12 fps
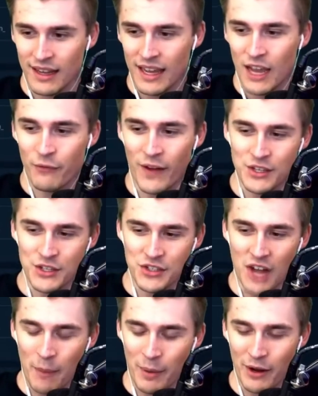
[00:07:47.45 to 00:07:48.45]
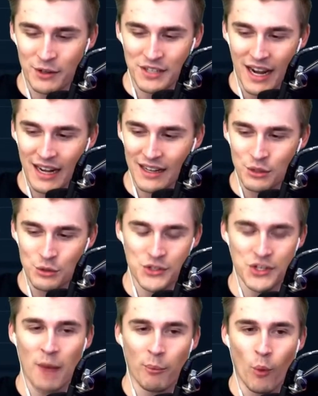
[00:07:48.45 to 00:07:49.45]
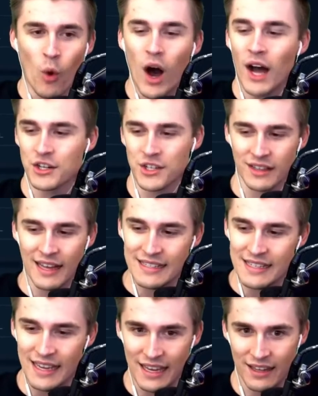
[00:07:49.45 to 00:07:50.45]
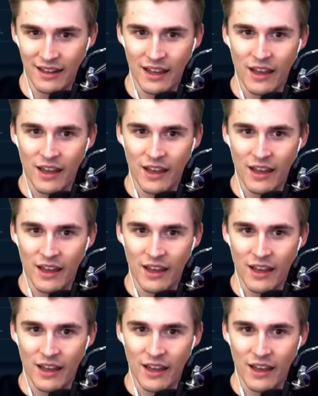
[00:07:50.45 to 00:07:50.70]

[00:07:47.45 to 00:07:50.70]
If I stop entertaining, you stop watching. That's it.